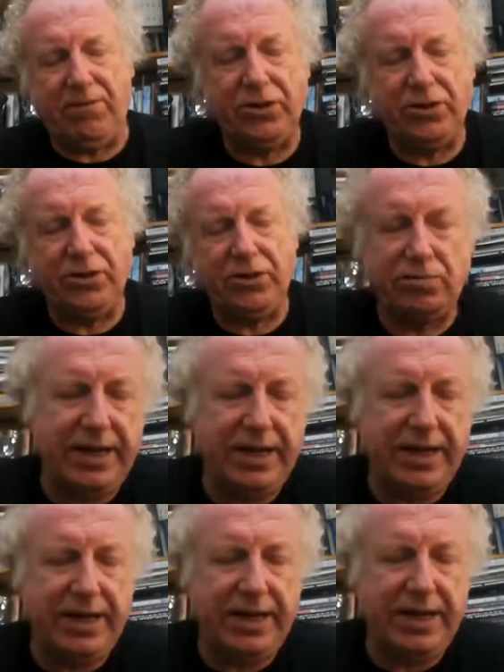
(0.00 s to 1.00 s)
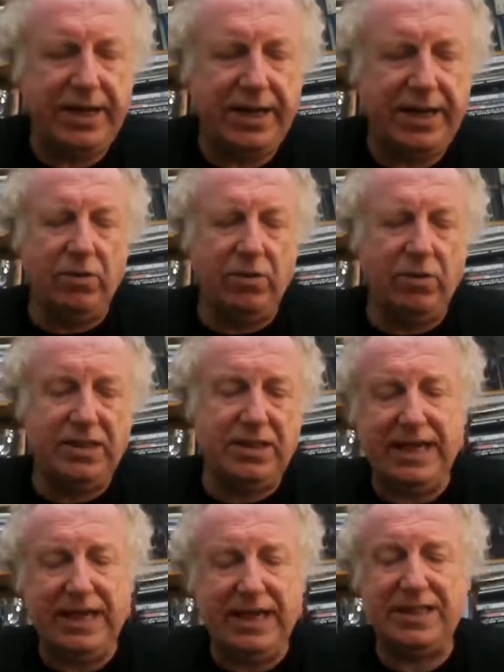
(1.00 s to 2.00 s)
Revolution Radio. So
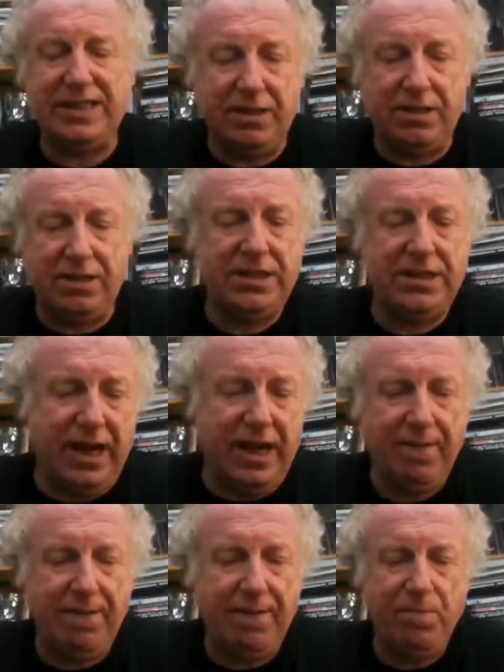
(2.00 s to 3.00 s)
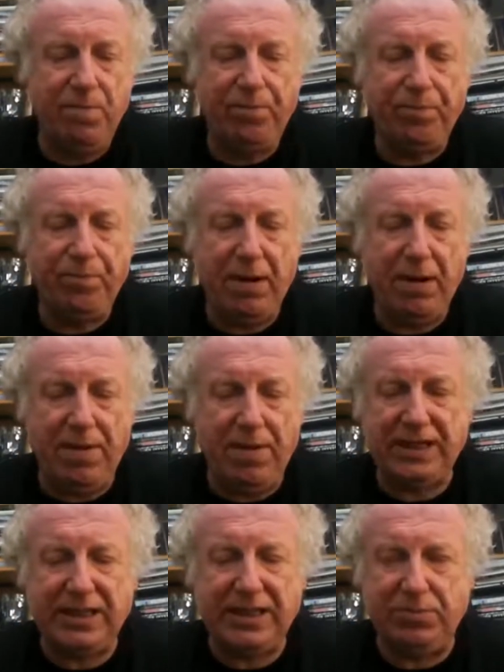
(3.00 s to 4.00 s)
as late as Thursday,
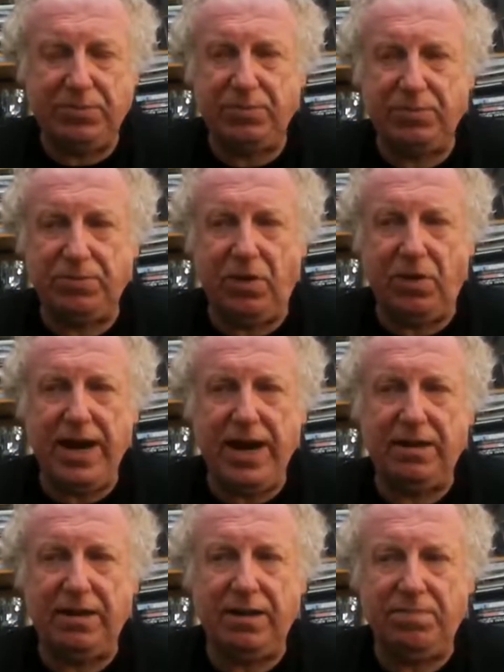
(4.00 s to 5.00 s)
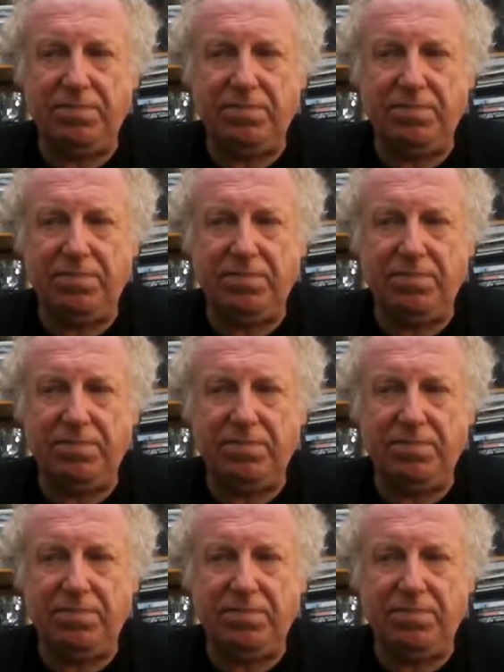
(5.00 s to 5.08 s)
Max was, was on air.